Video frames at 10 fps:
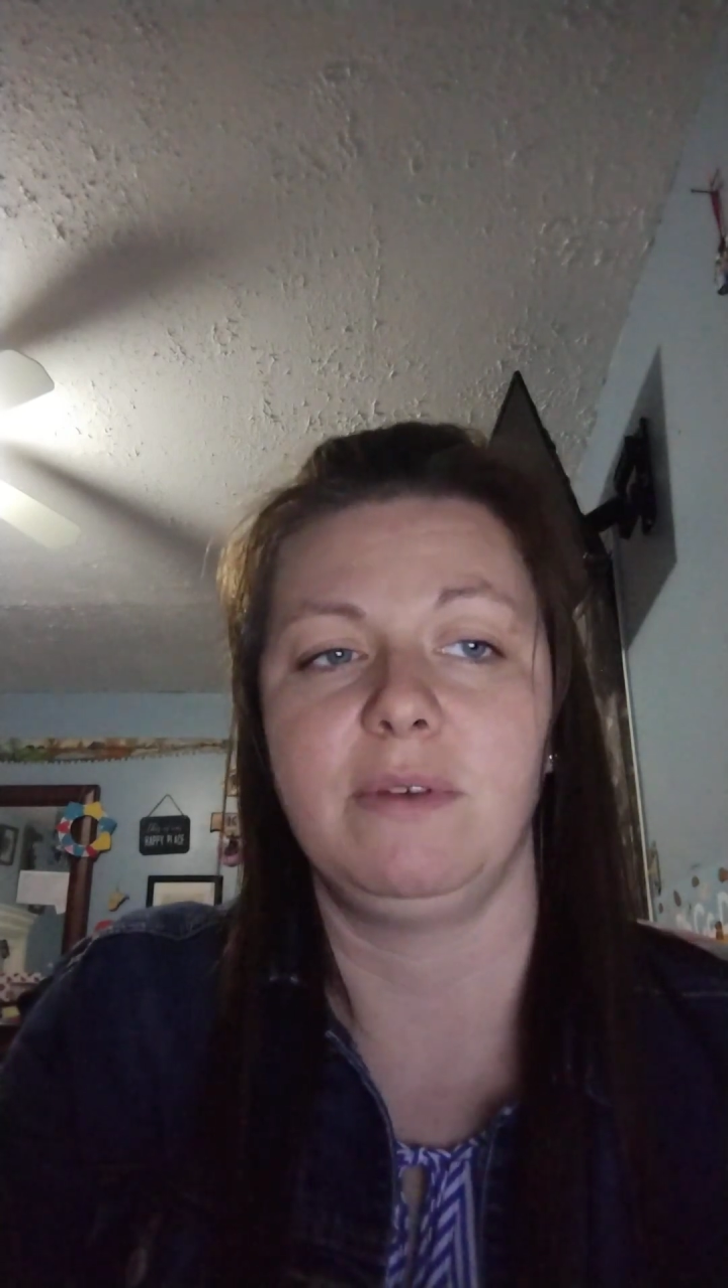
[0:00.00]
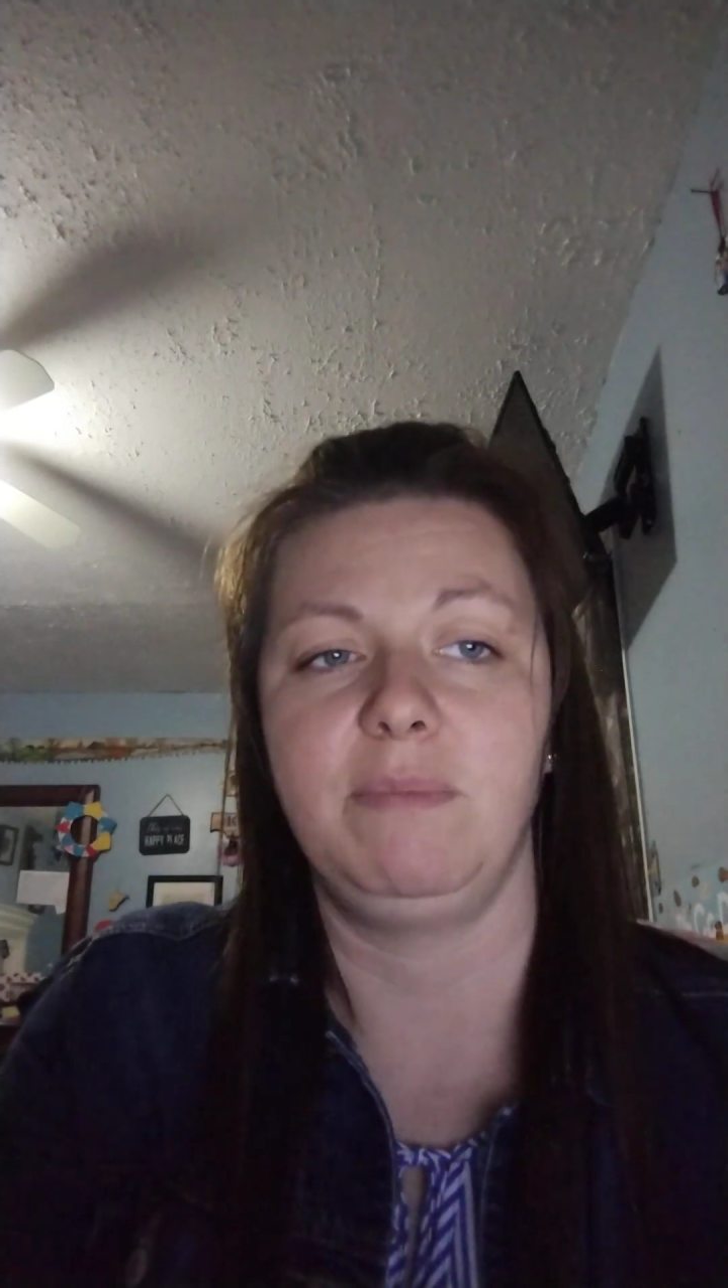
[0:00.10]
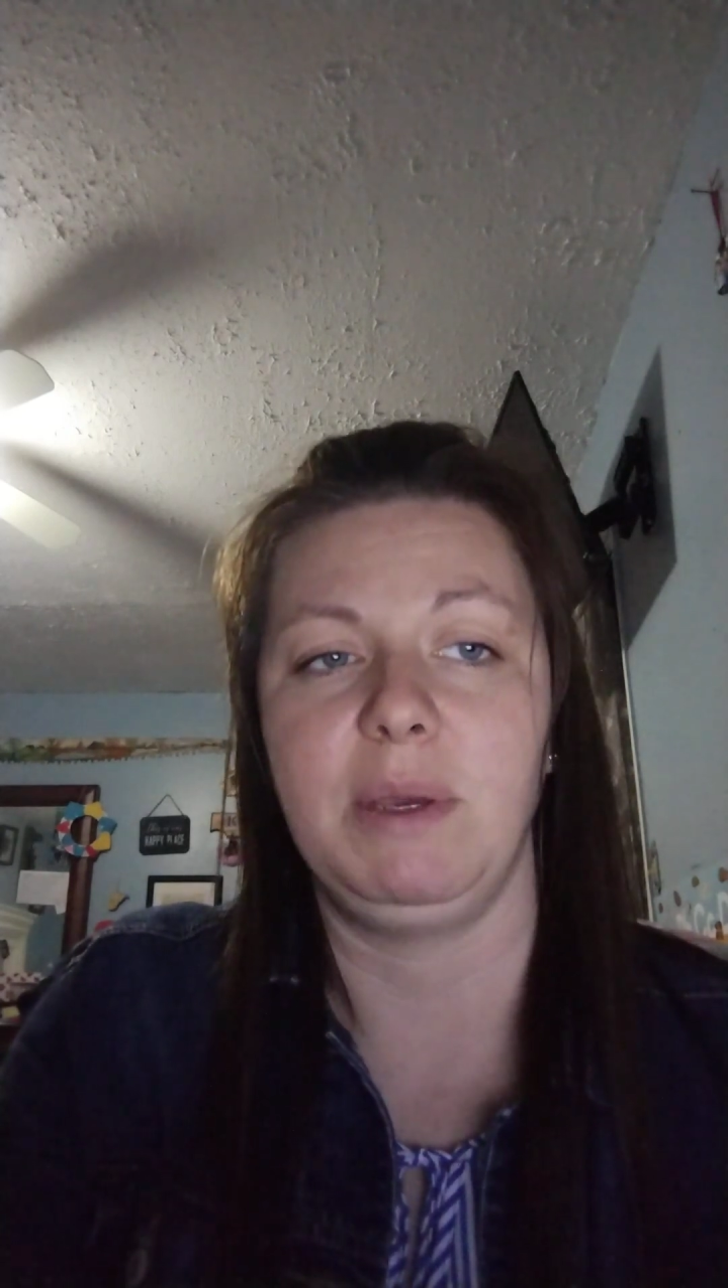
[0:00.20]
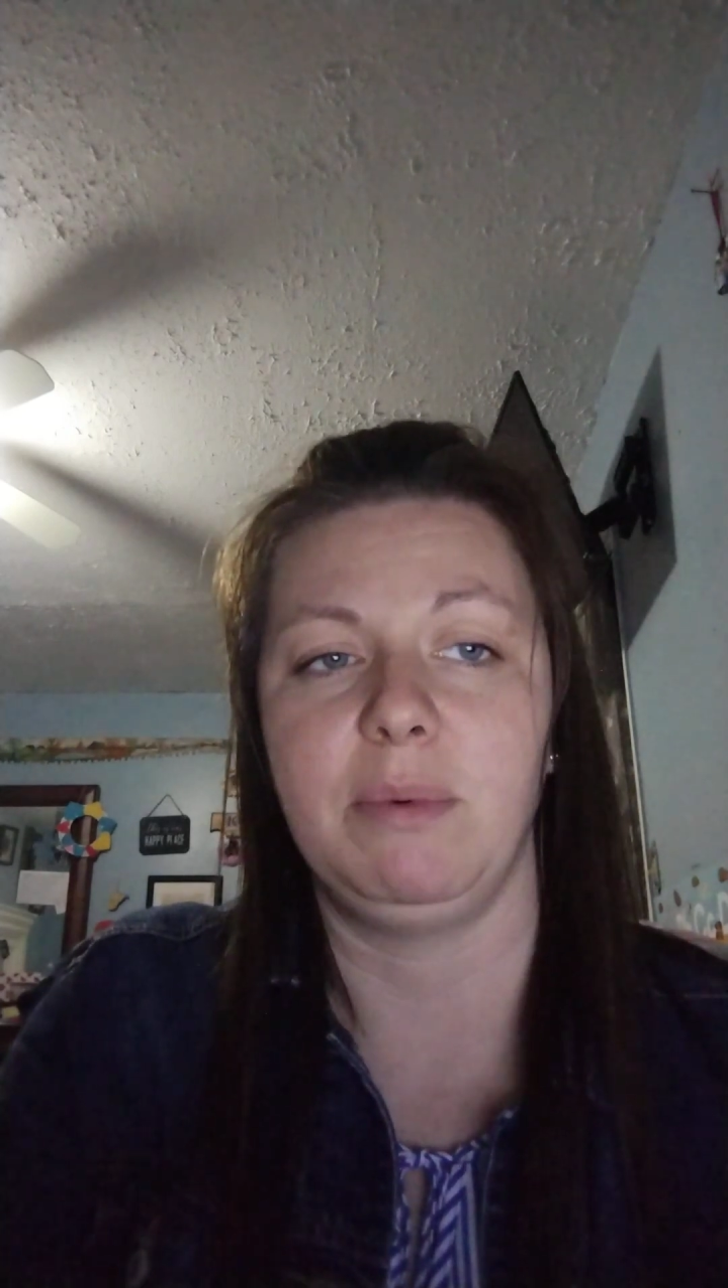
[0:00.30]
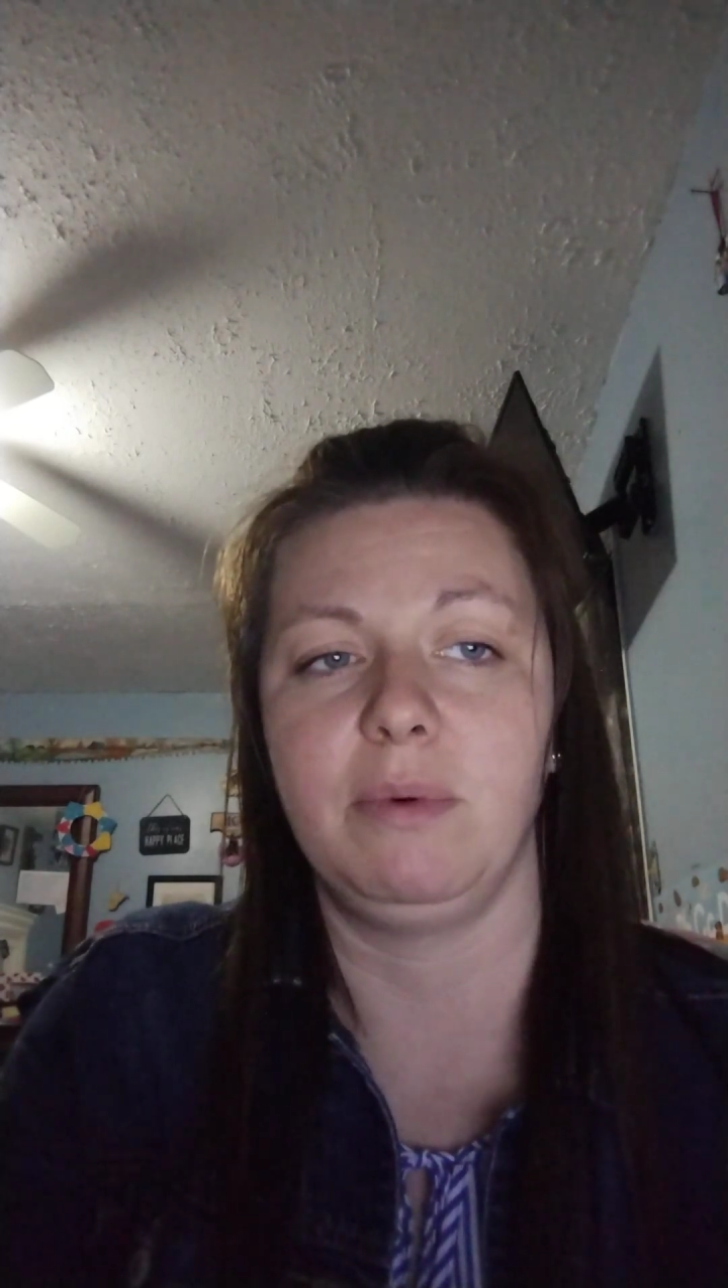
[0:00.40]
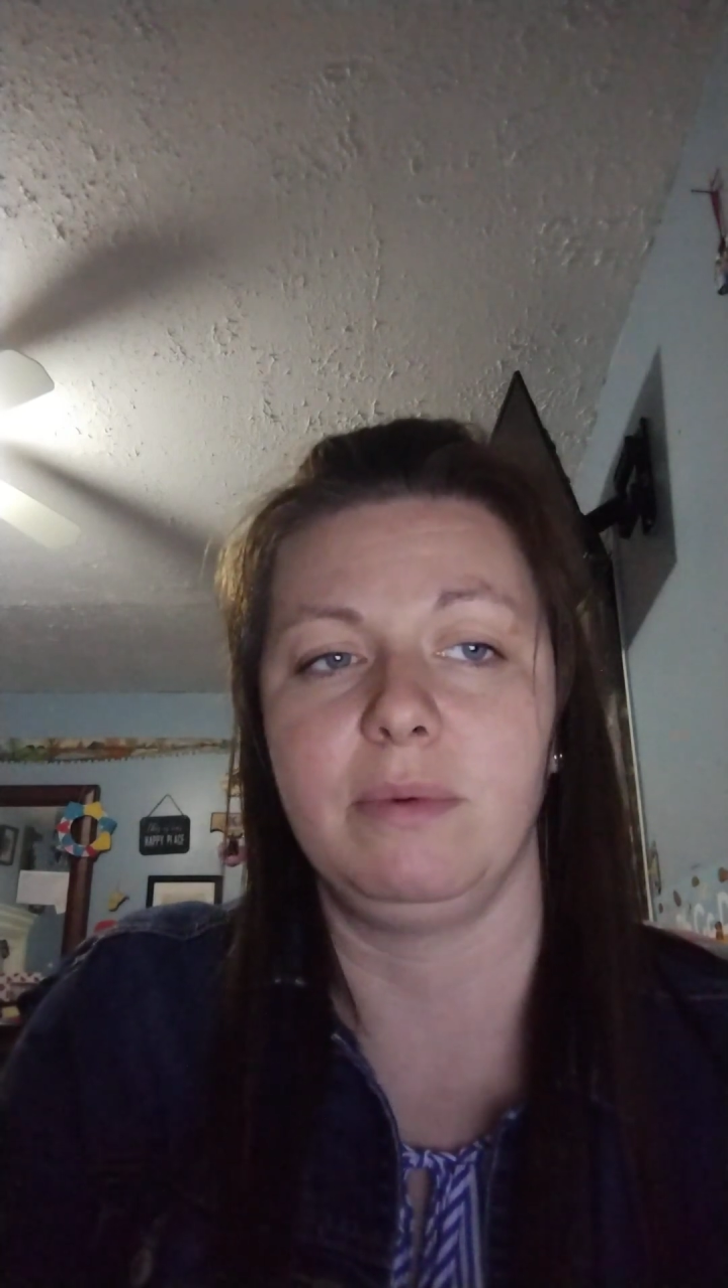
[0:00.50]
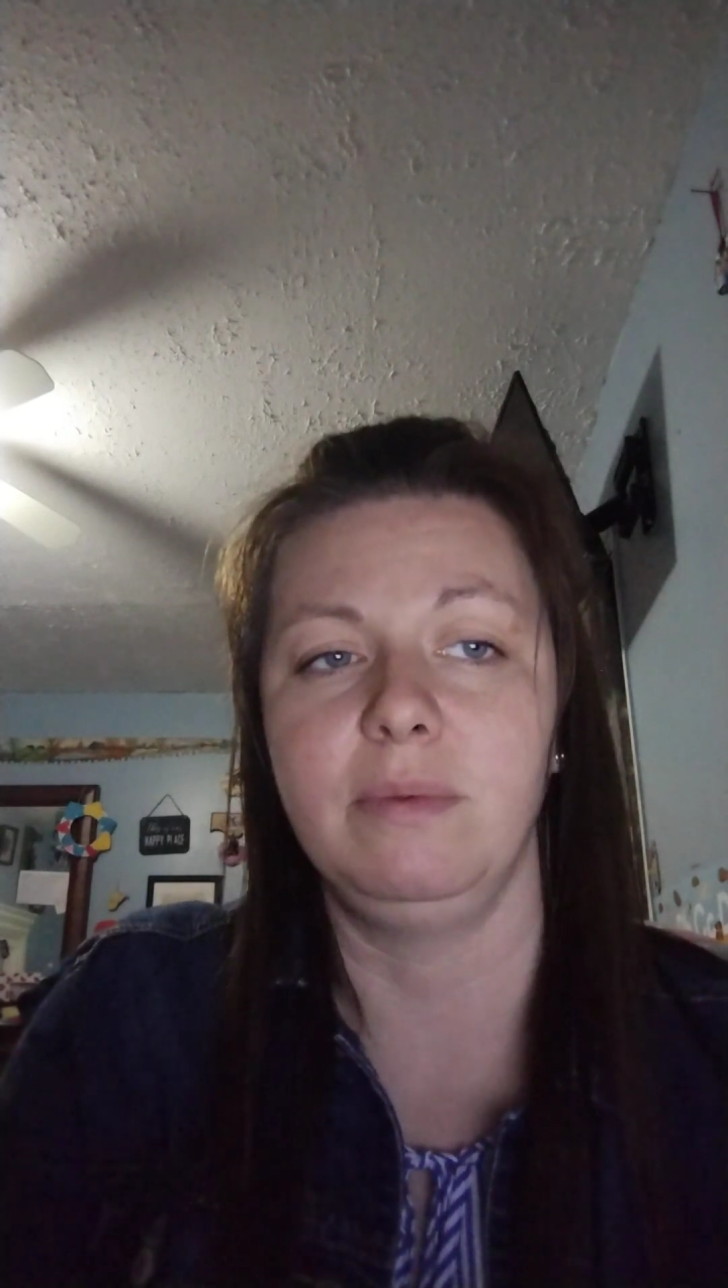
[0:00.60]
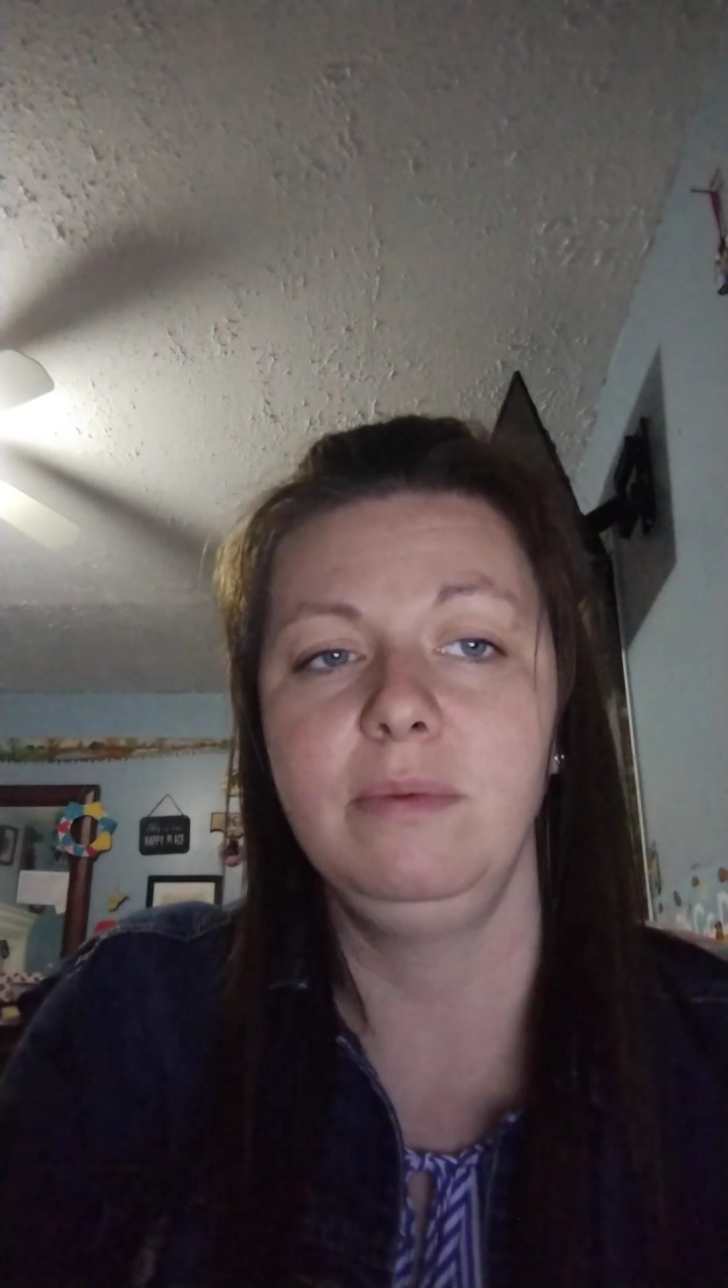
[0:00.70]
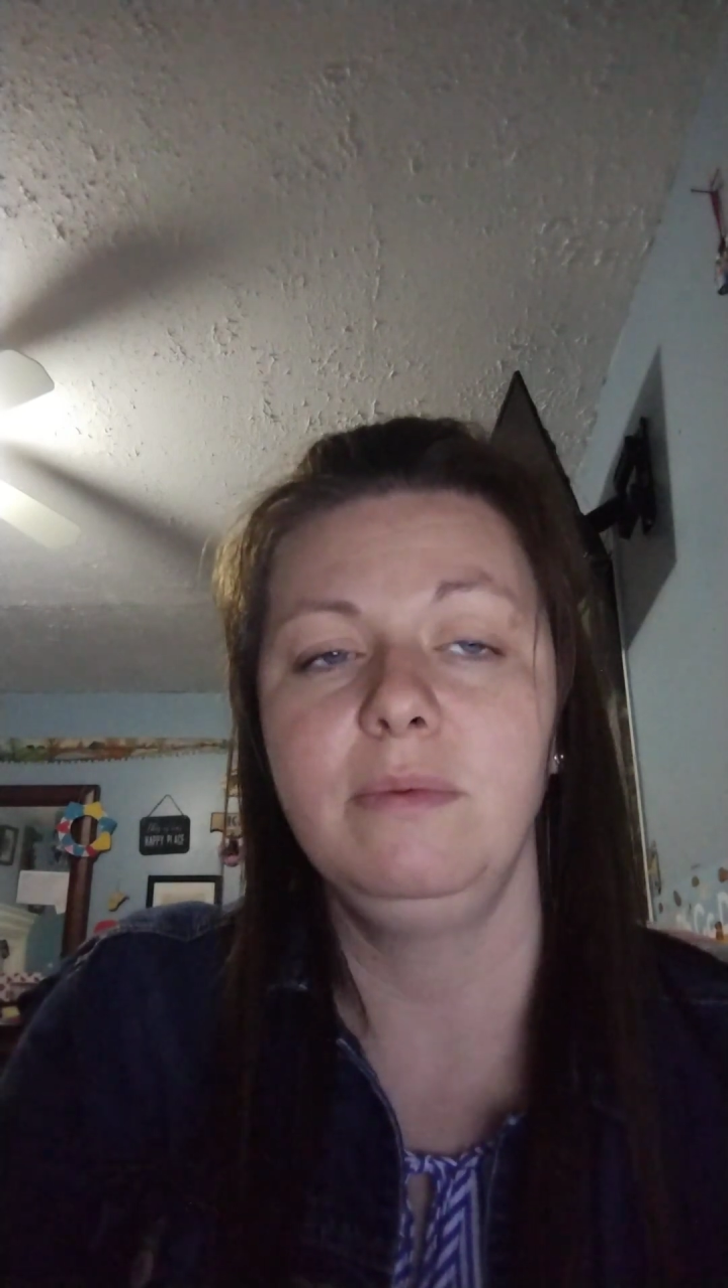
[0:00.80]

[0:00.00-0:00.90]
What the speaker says: of people